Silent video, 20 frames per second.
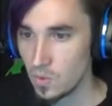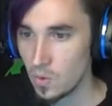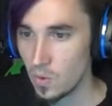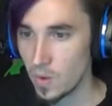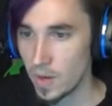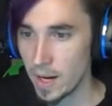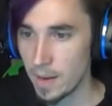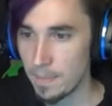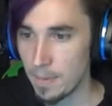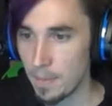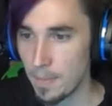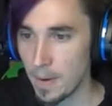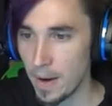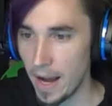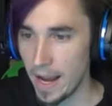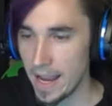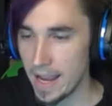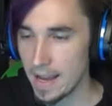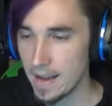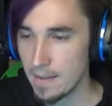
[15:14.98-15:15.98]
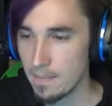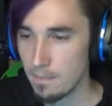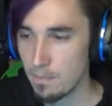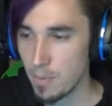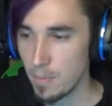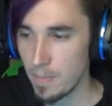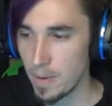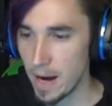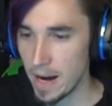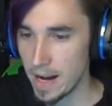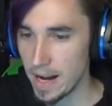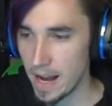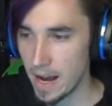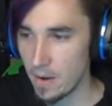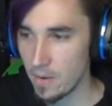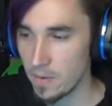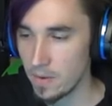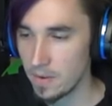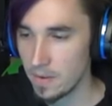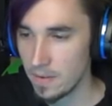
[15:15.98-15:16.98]
Okay, bye-bye. Bye-bye
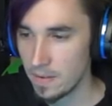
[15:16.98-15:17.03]
now.